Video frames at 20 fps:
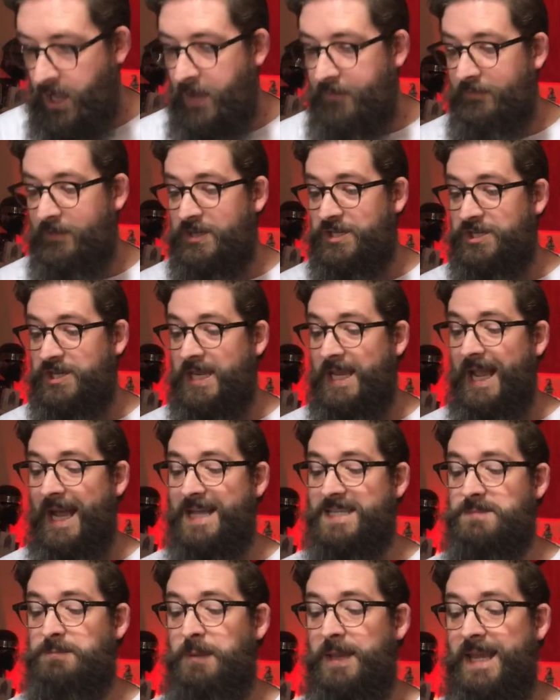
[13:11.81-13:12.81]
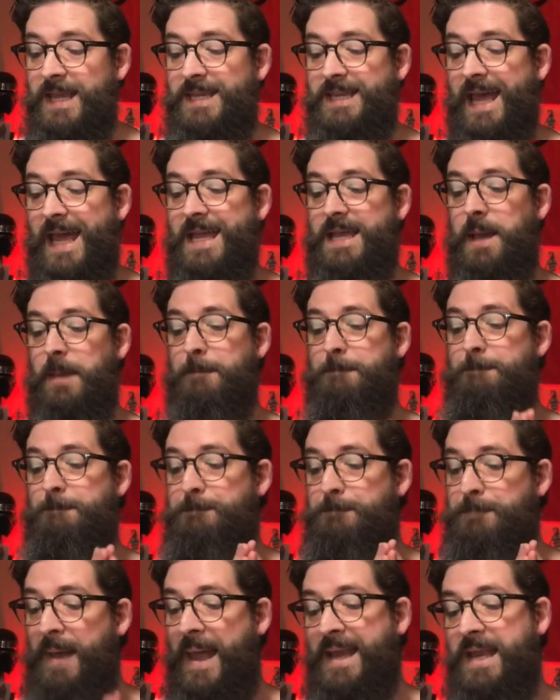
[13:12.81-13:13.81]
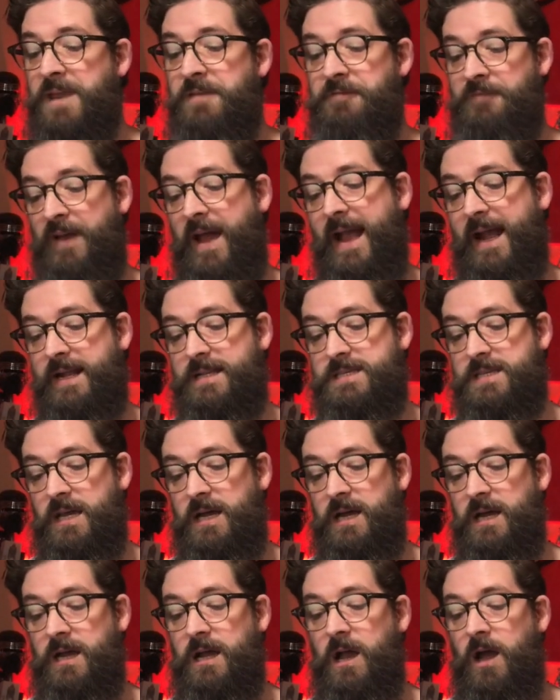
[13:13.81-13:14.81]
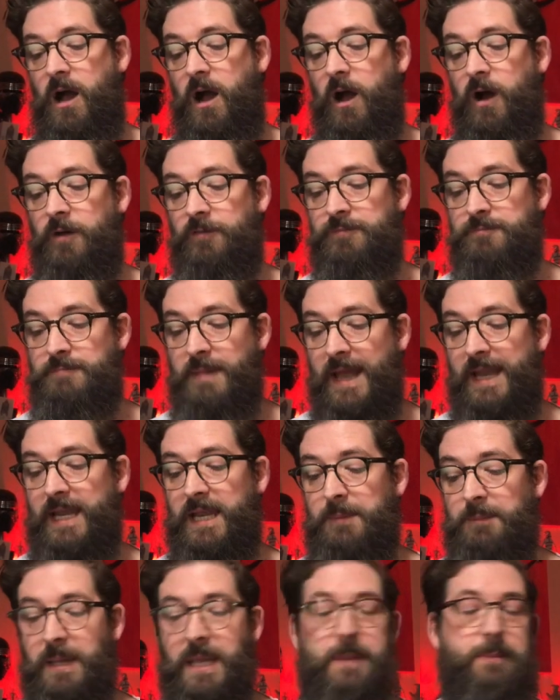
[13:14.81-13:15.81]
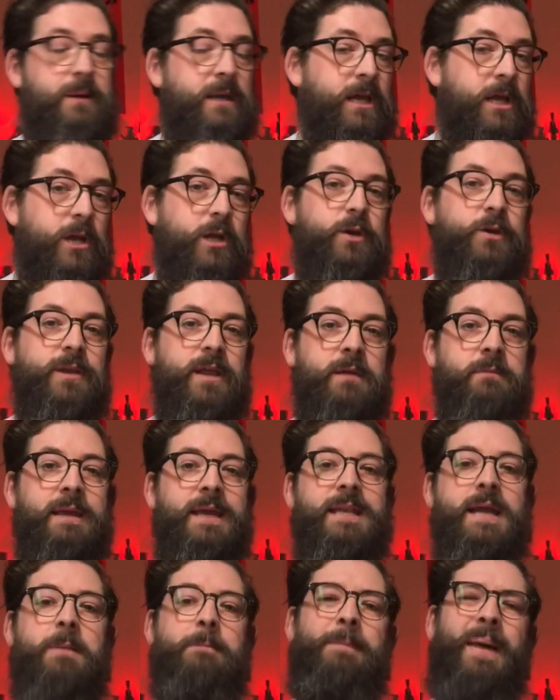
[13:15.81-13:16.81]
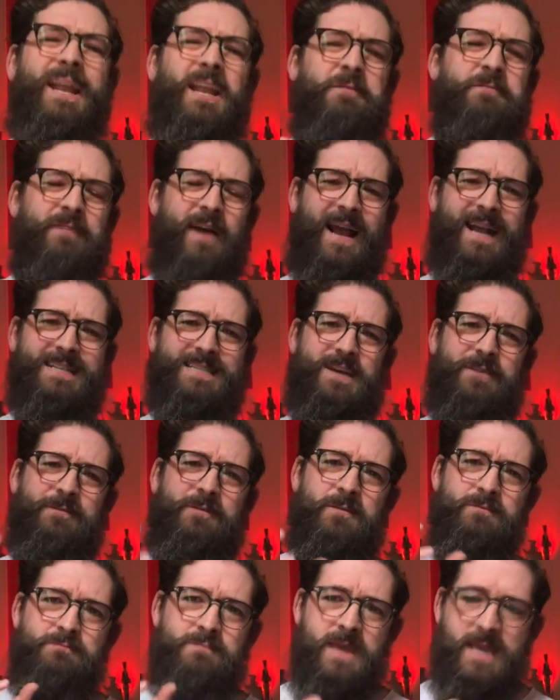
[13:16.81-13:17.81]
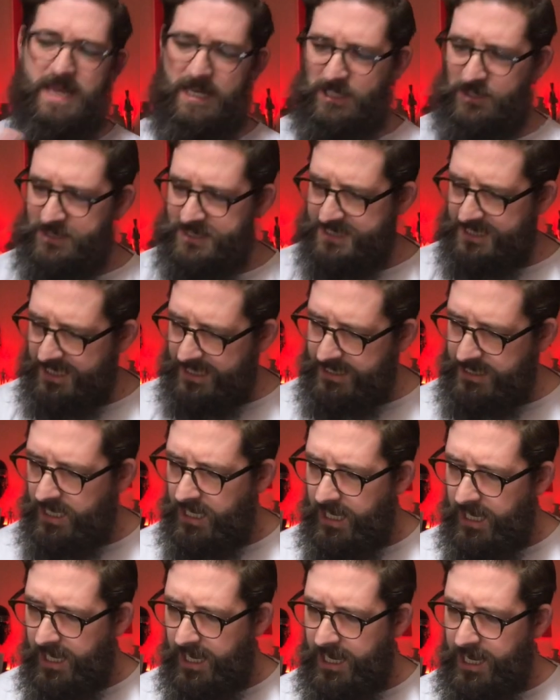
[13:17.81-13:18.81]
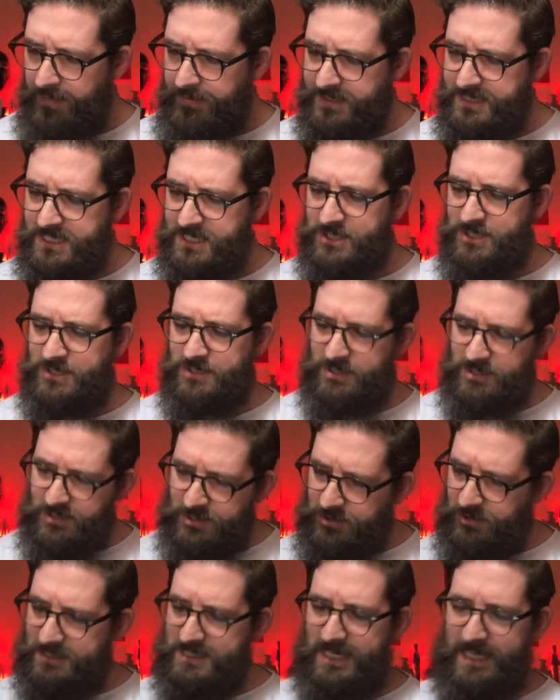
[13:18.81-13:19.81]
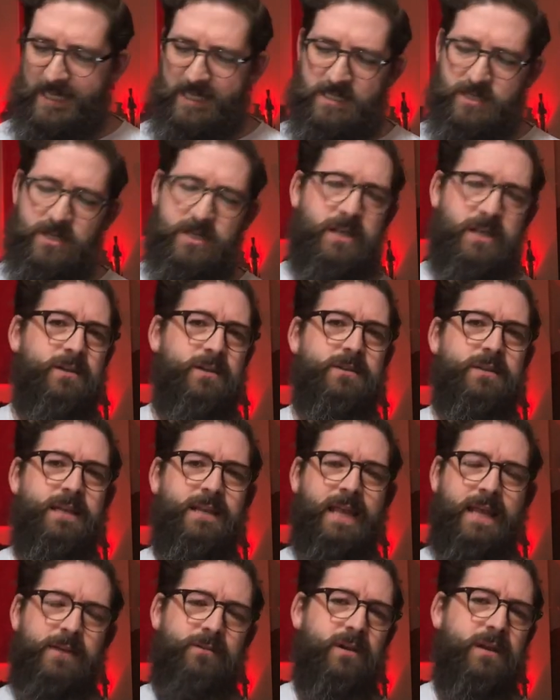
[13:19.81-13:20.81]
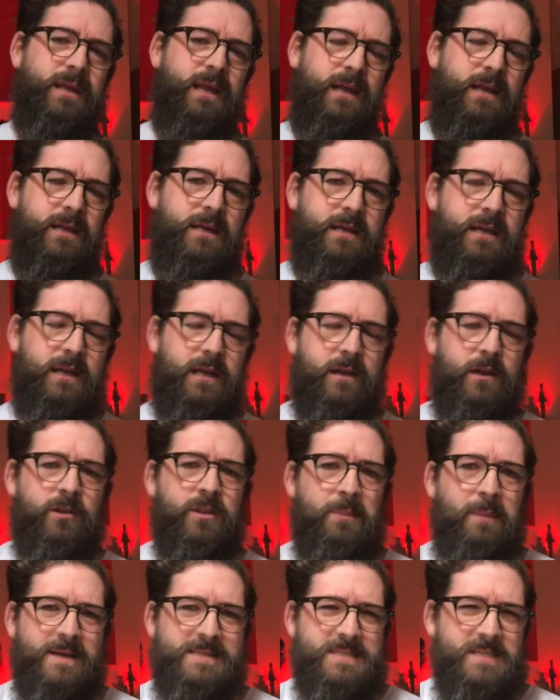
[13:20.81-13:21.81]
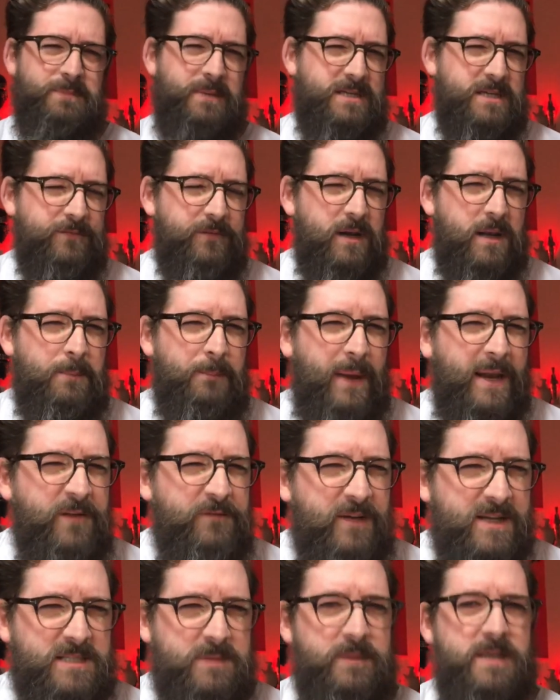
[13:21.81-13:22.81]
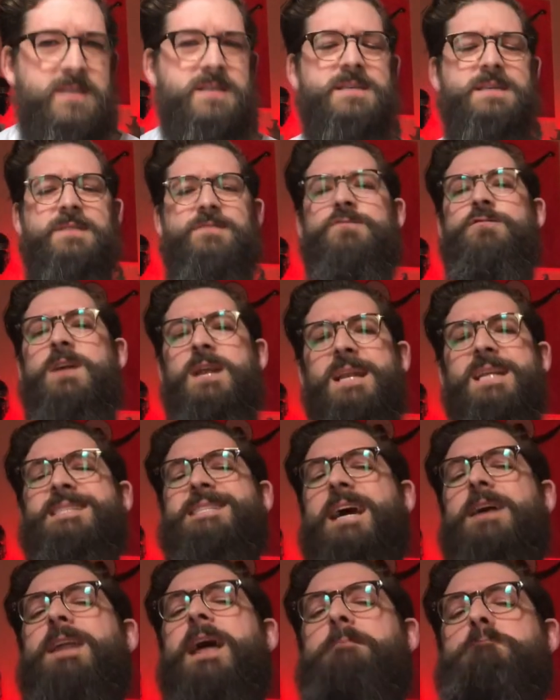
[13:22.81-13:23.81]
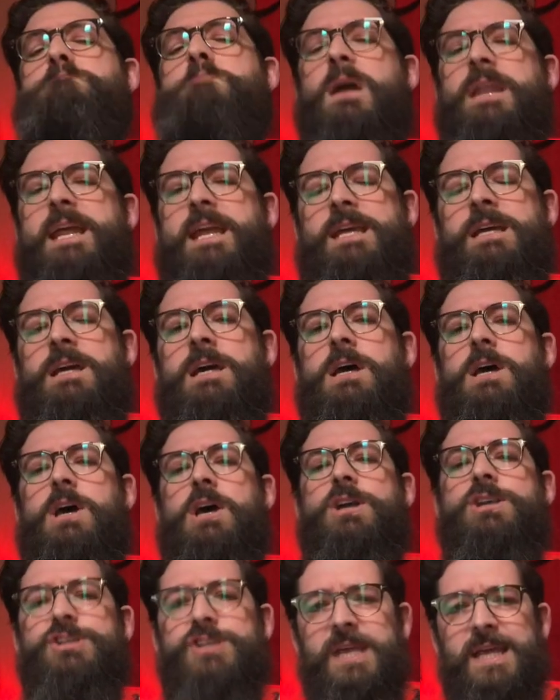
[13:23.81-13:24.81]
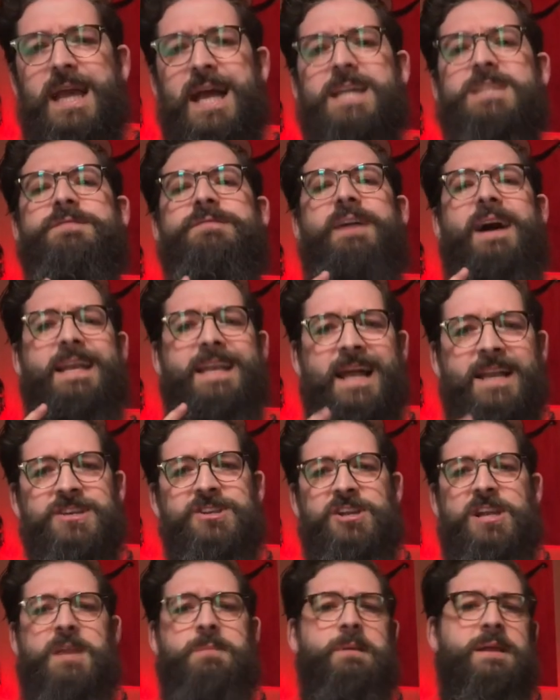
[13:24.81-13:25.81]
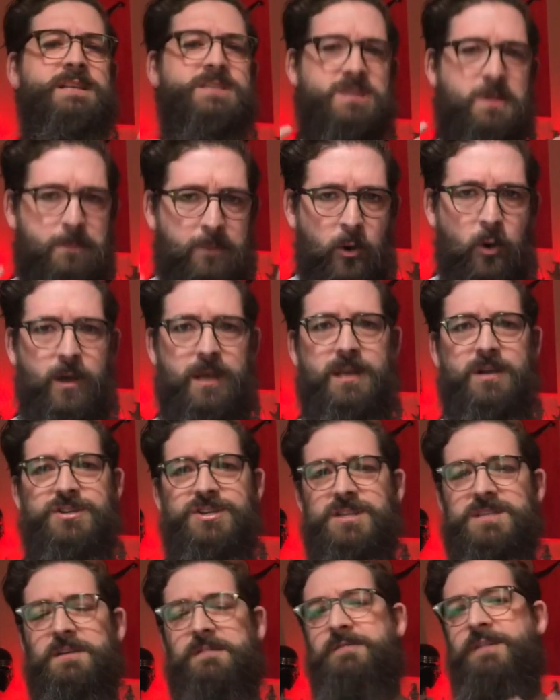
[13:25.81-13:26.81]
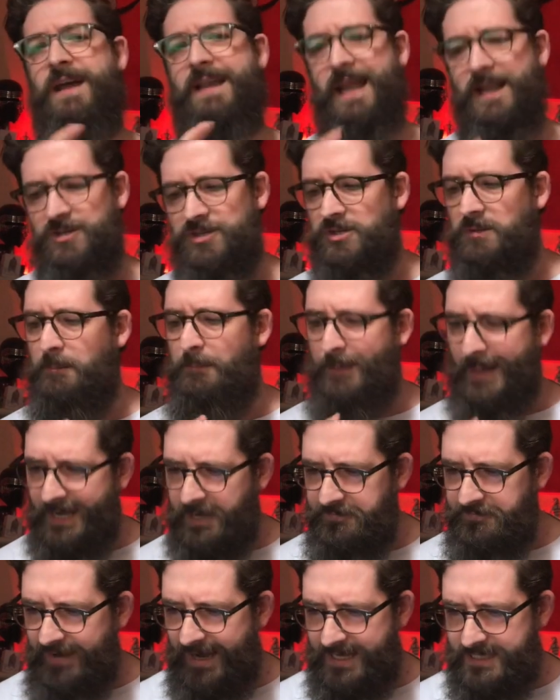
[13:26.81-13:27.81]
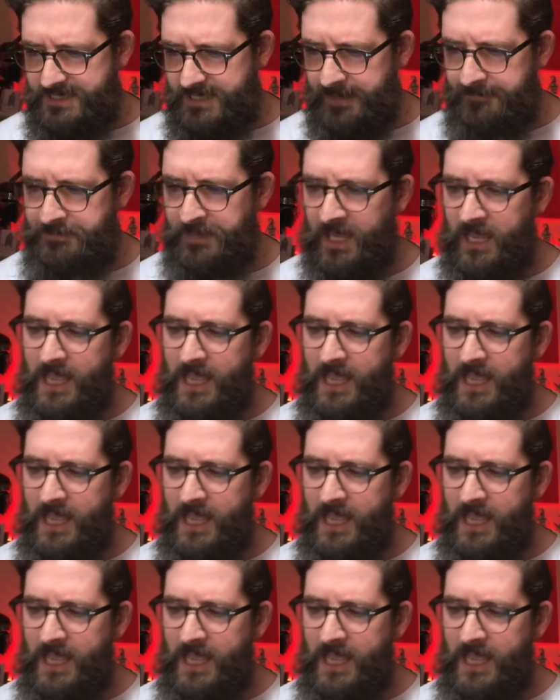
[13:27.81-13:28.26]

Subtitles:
For she has been a benefactor of many people, including me. Now, benefactor for me, and you'll see this is translated later on in another passage a bit differently. Benefactor makes it really sound like money. She has financially been supporting us. She's a financial benefactor.